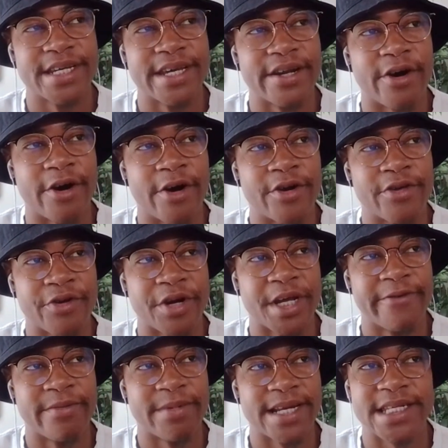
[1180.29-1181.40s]
To get Harden, they're going to
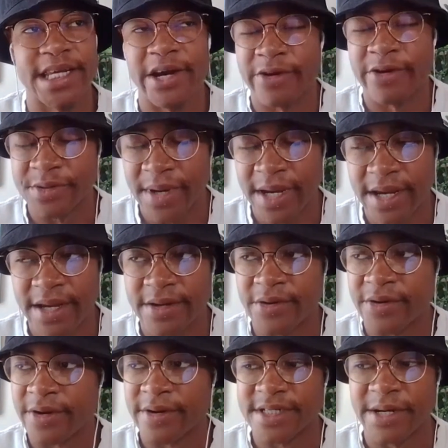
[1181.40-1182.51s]
give up like Terrence Mann
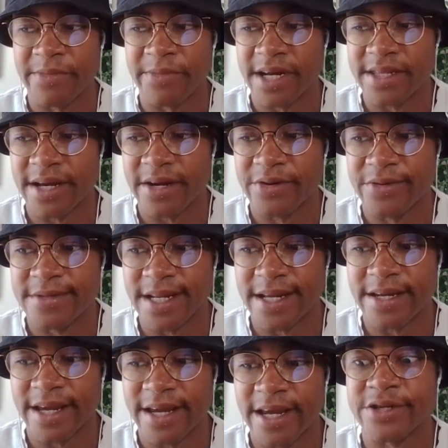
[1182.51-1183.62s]
or someone like that who's
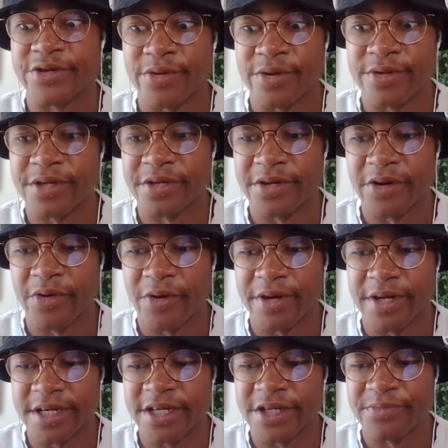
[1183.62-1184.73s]
like integral to their
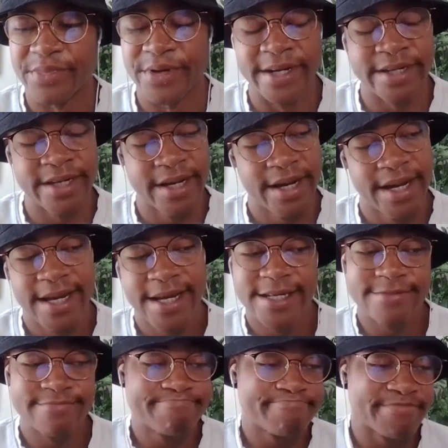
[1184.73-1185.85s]
organization. But
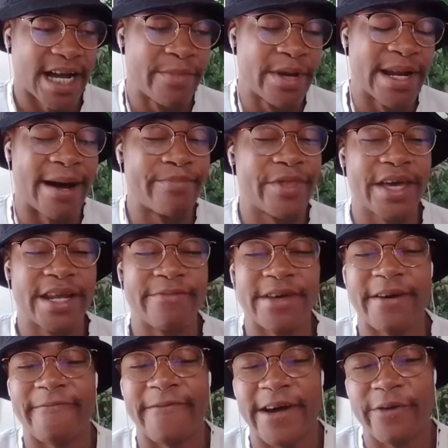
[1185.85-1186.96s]
I mean, I'm thinking if they
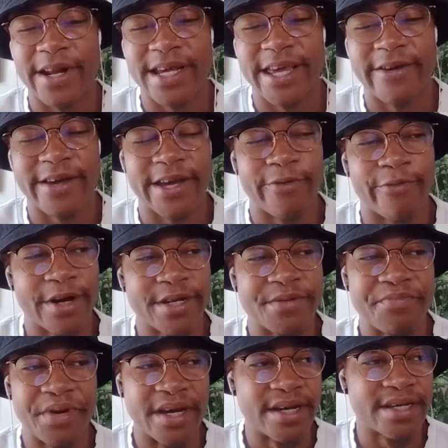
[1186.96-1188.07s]
can find a way to get rid of
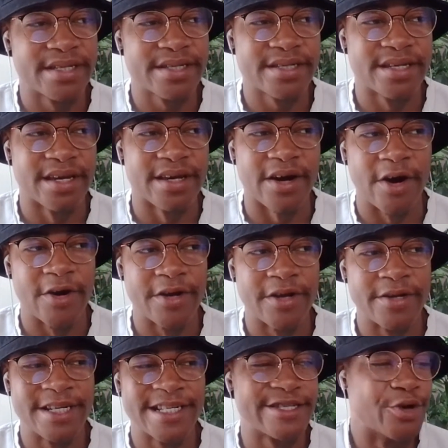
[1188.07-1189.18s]
some picks to get
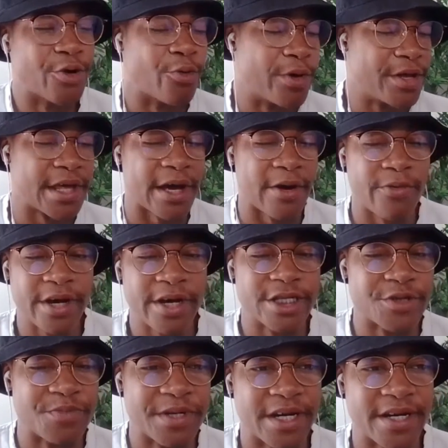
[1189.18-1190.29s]
Harden, you'll win that way.
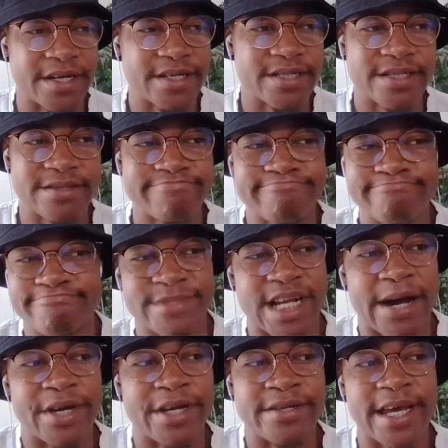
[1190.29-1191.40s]
Just because,
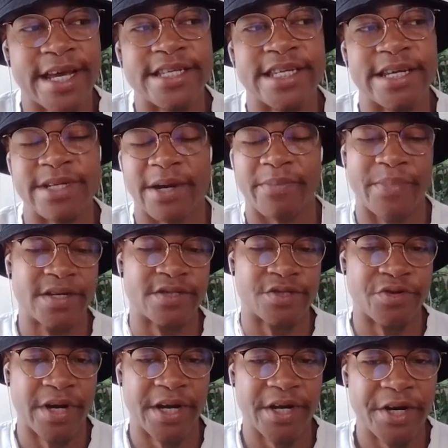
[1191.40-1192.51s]
I mean, it seems like picks are
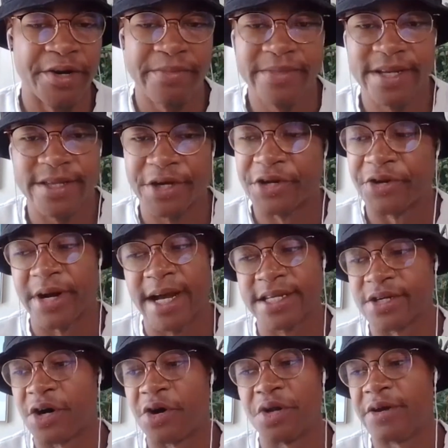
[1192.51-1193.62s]
drying up. Thunder
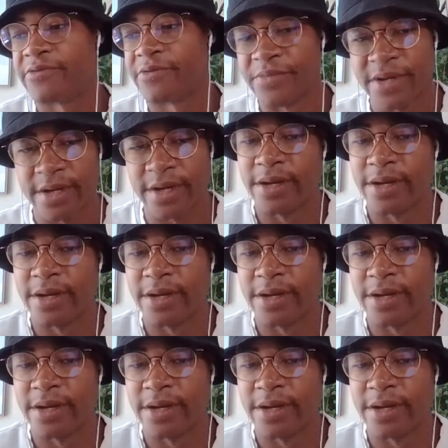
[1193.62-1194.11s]
has all of them.